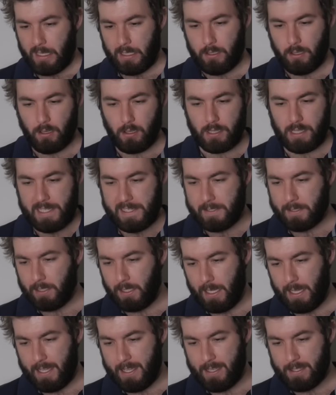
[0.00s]
You're in this
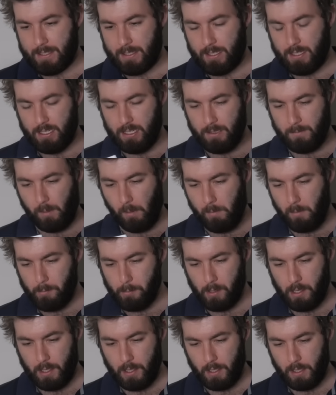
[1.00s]
class, blah, blah,
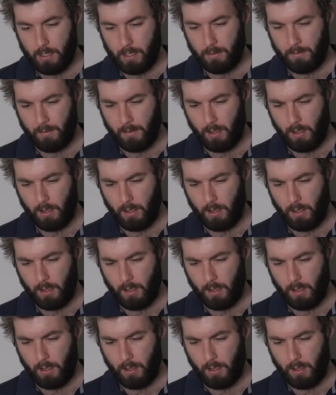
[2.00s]
blah.